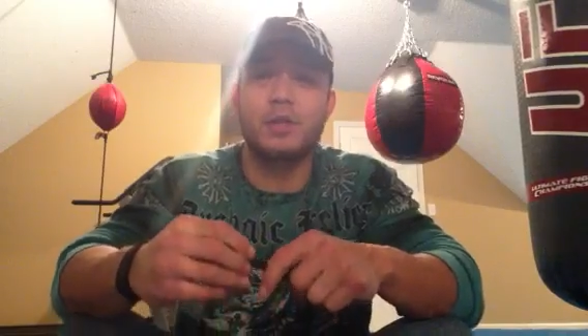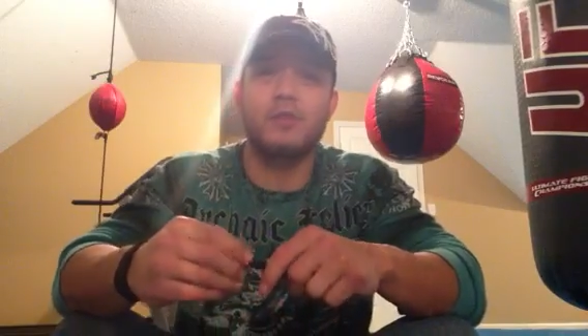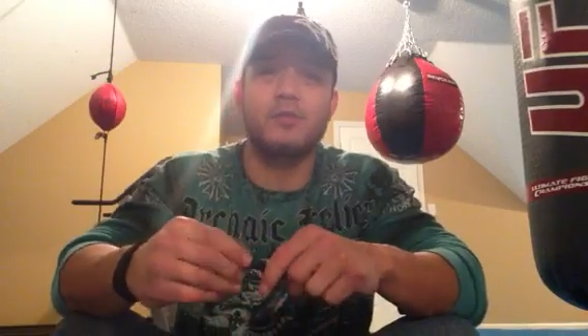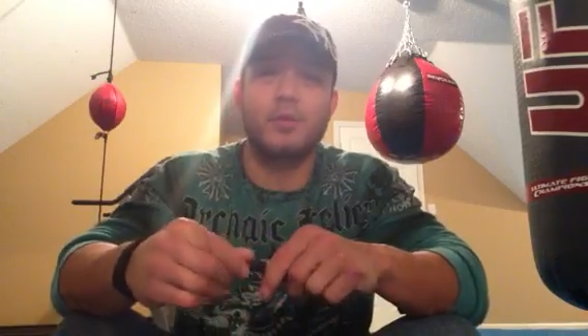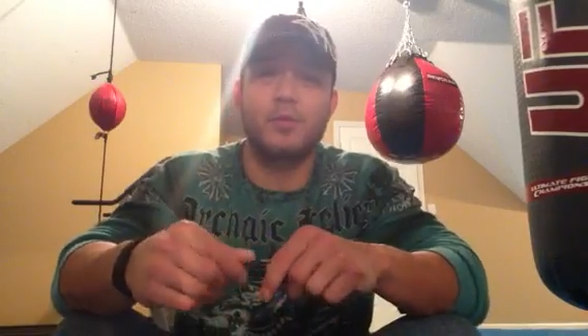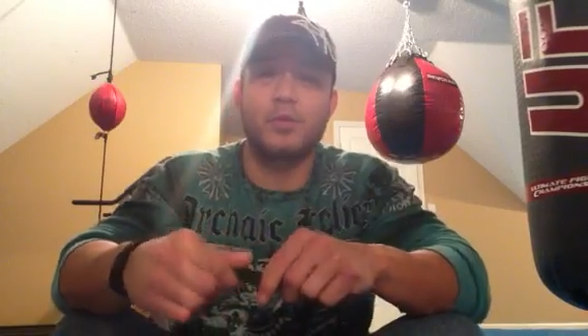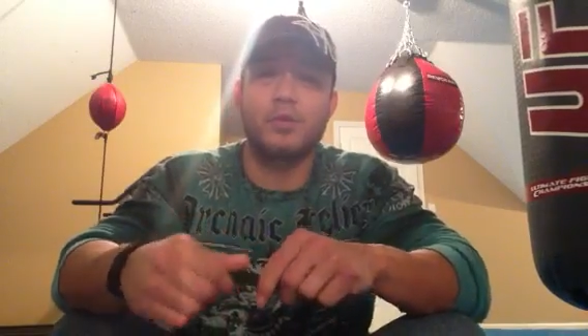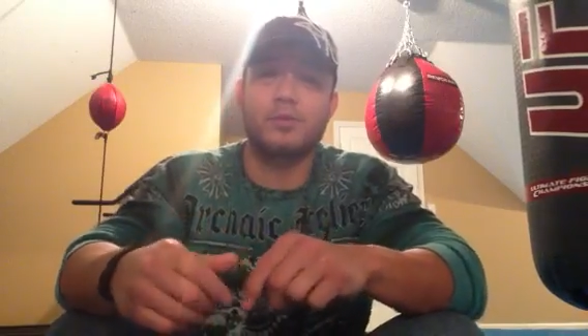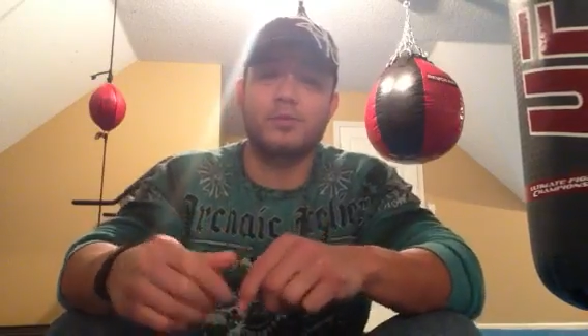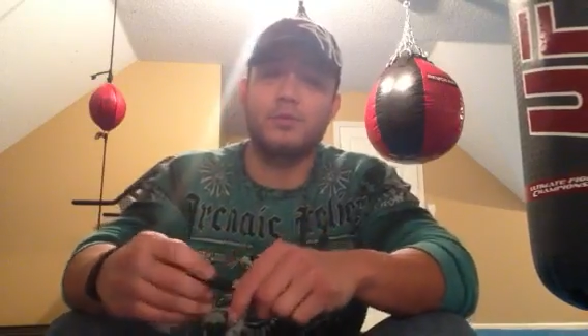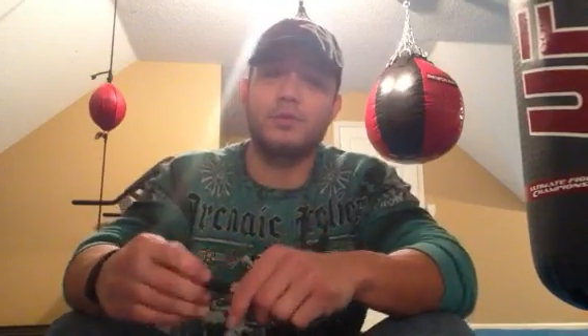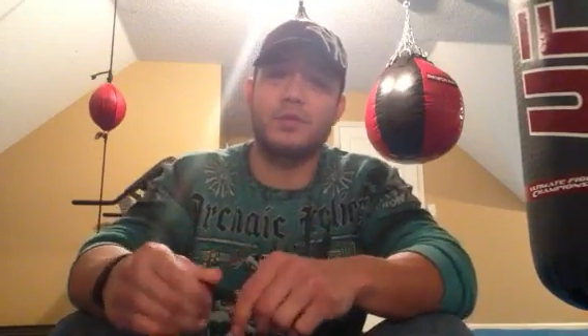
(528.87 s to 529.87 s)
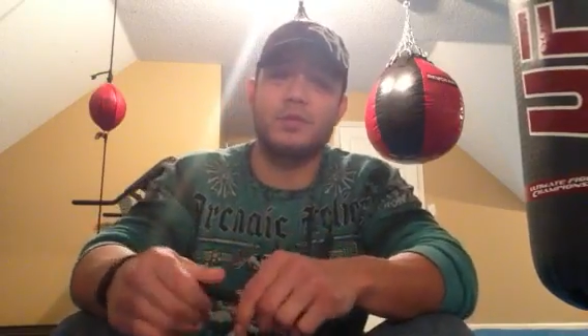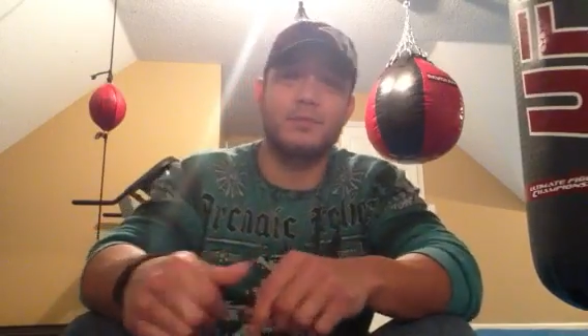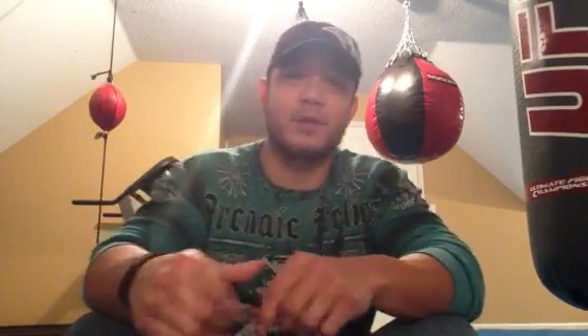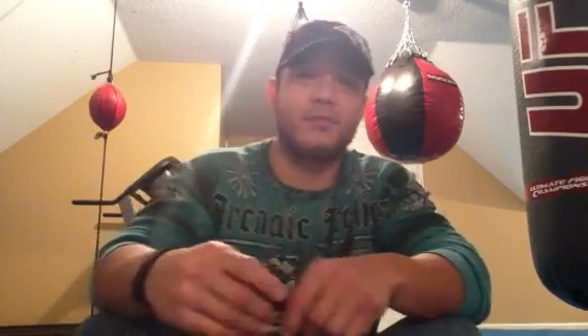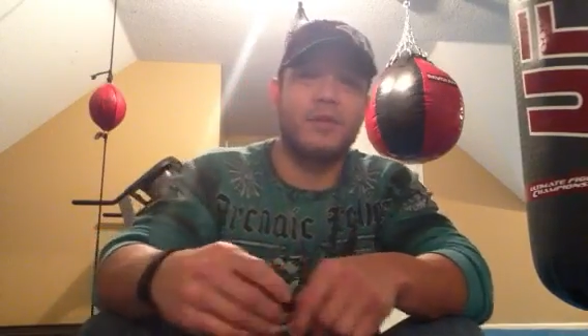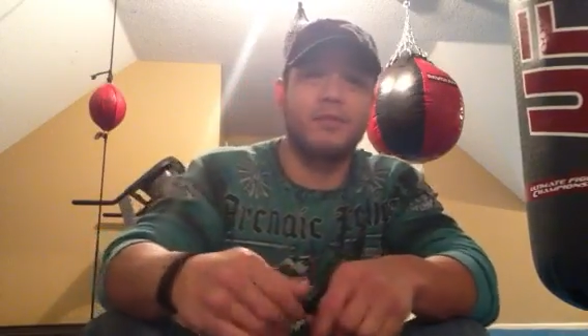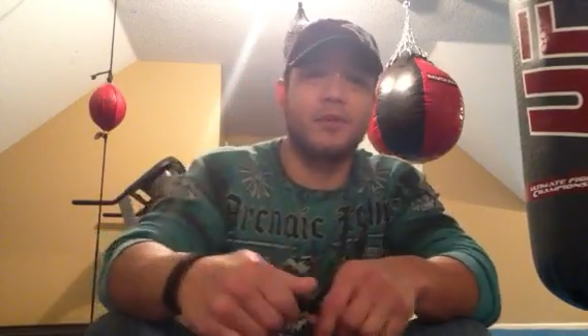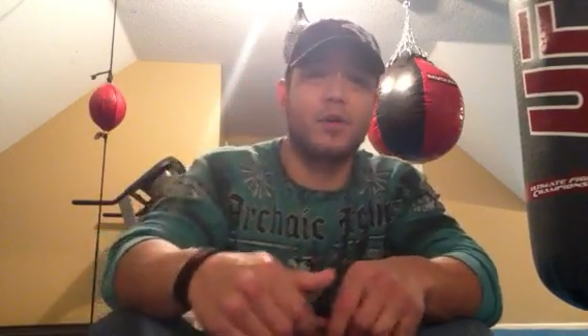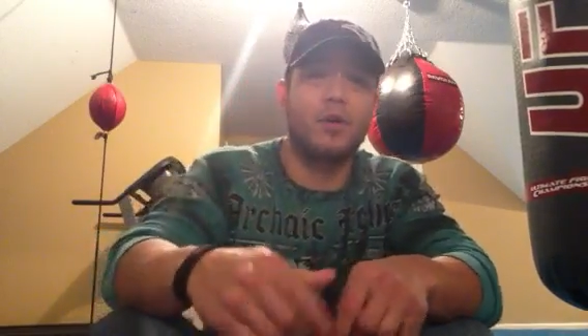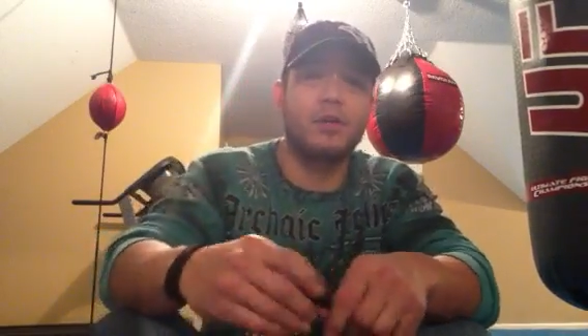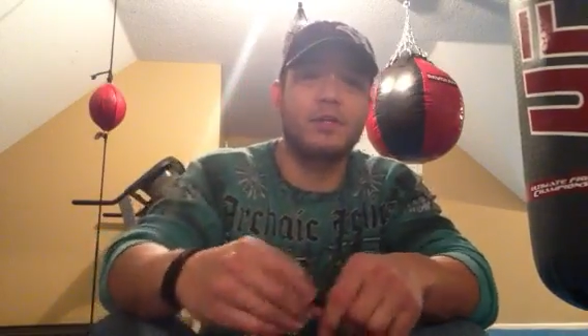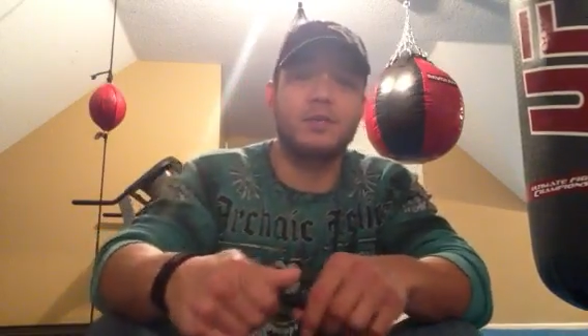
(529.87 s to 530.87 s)
I love my brother's music. He's my favorite
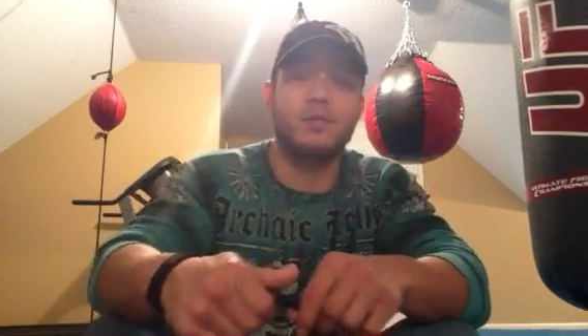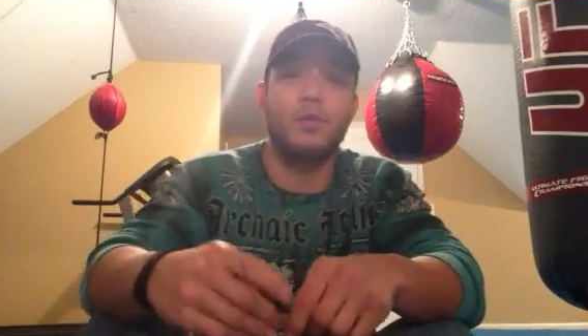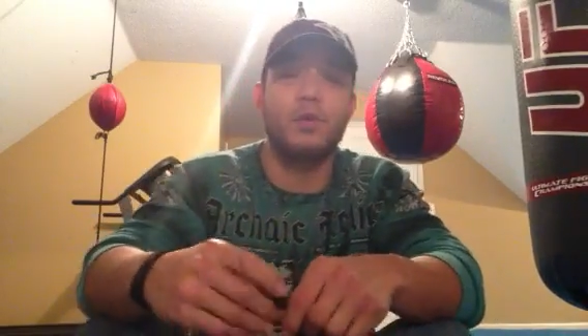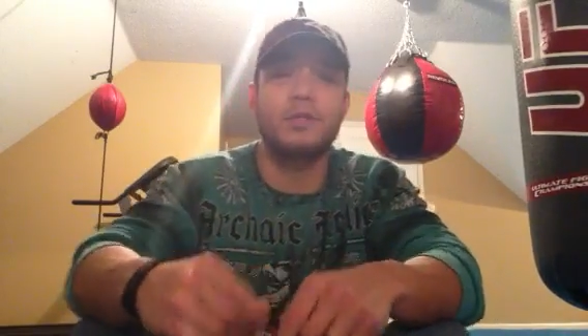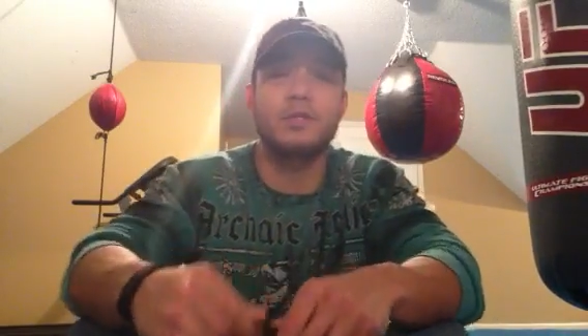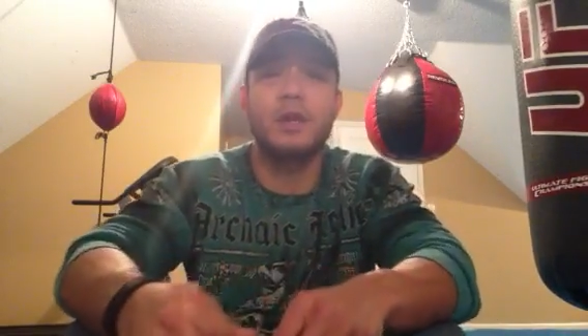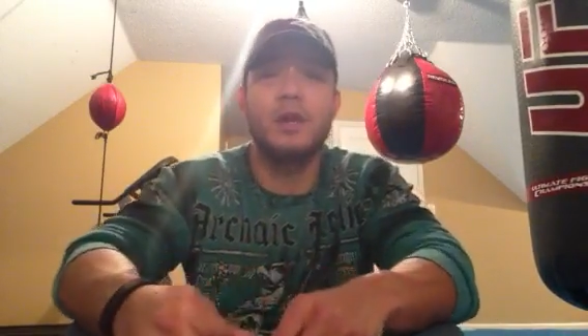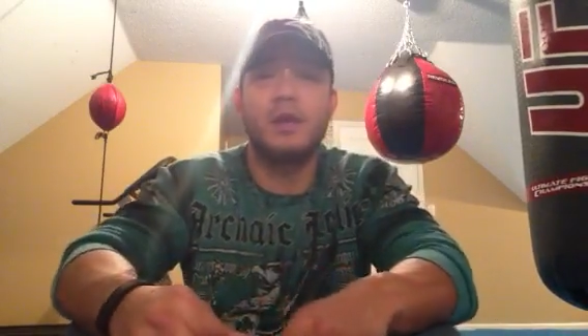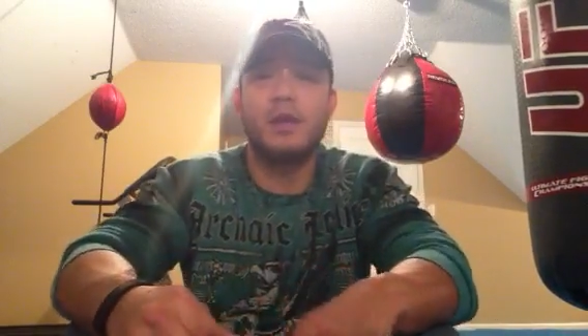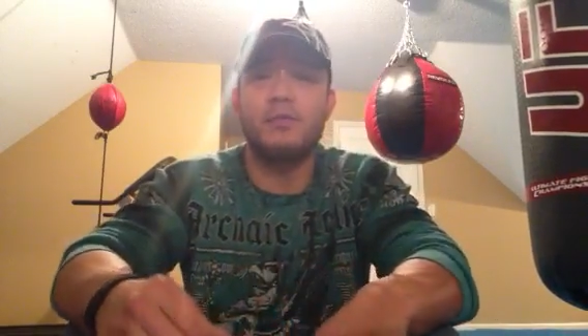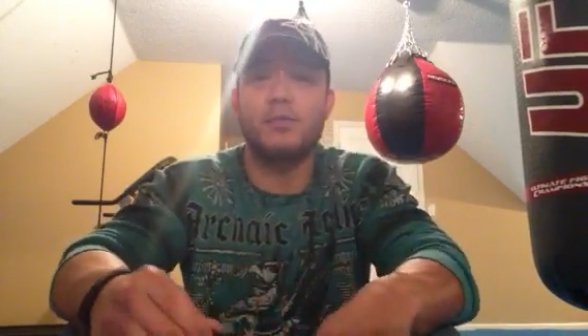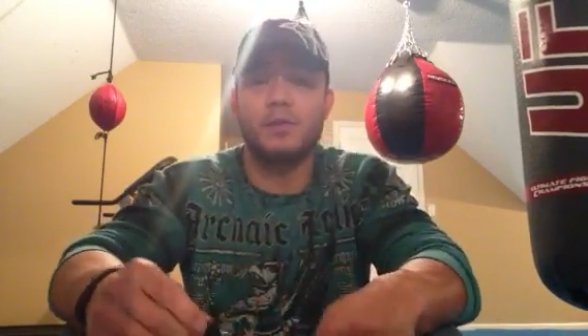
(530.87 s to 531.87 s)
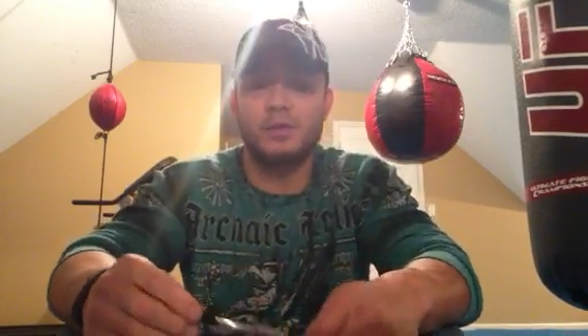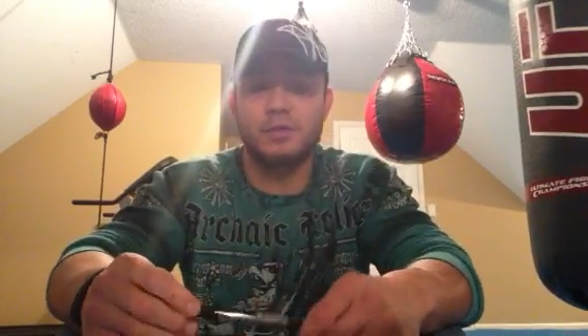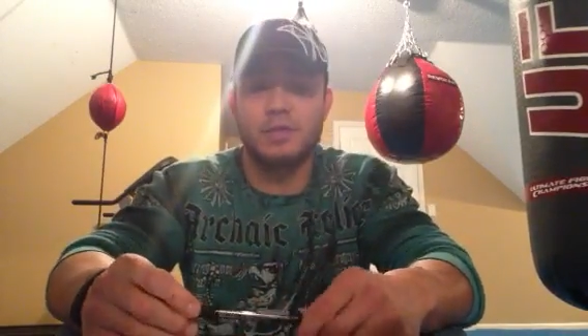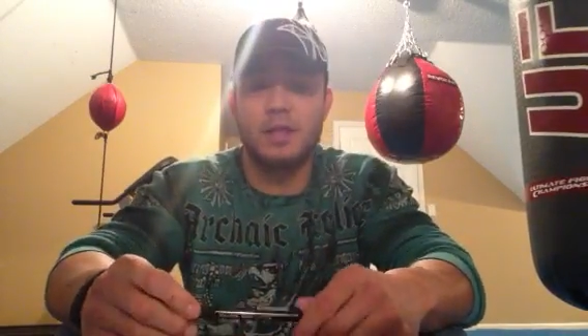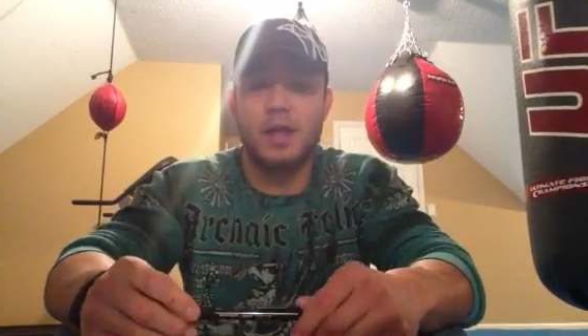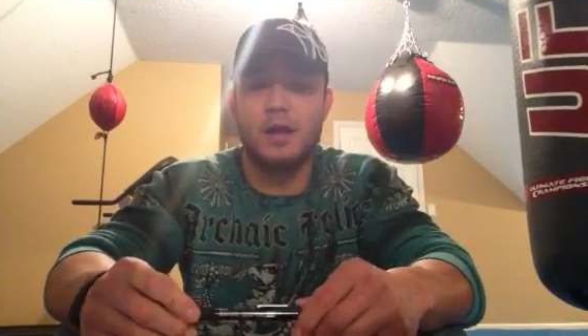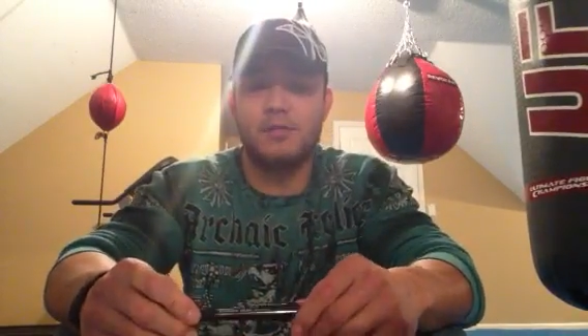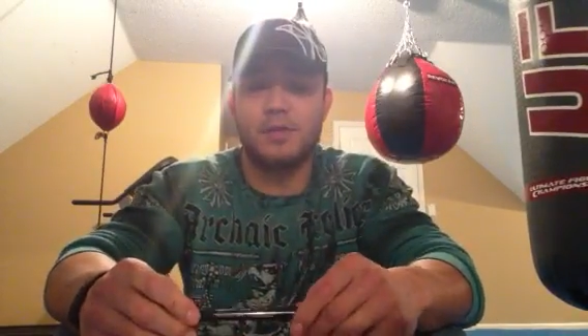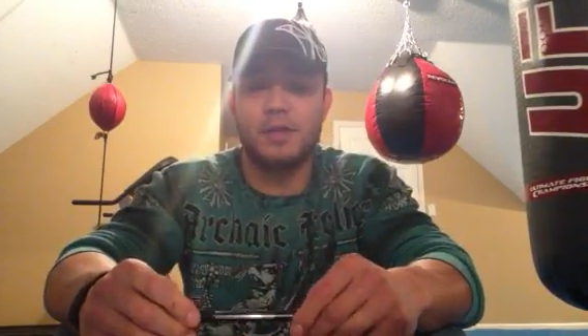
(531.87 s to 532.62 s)
artist. He was, even when he was alive.